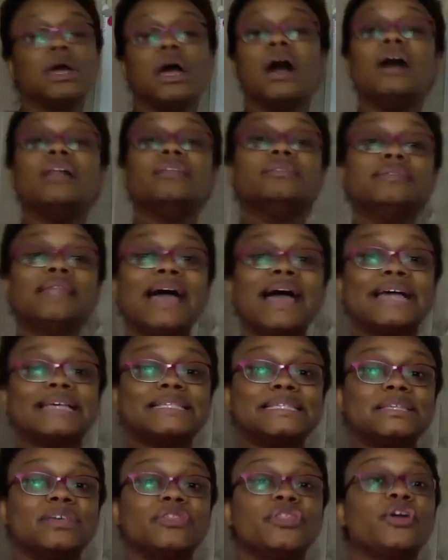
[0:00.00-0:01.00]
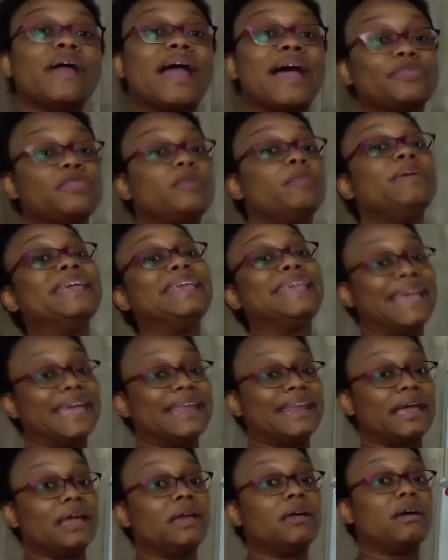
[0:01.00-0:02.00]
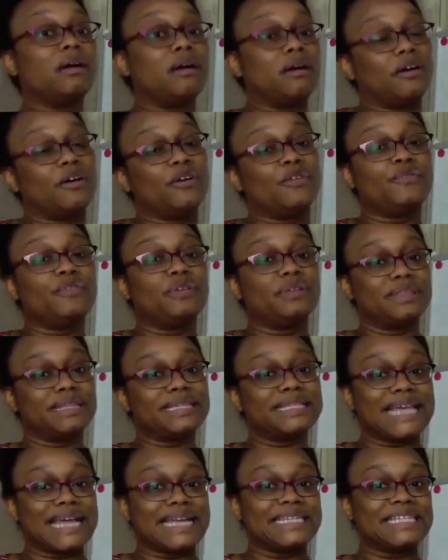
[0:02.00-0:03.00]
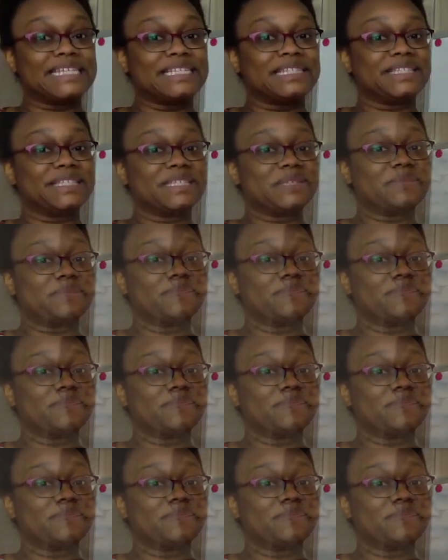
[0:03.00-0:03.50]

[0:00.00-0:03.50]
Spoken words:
unless they're at the beginning of the sentence.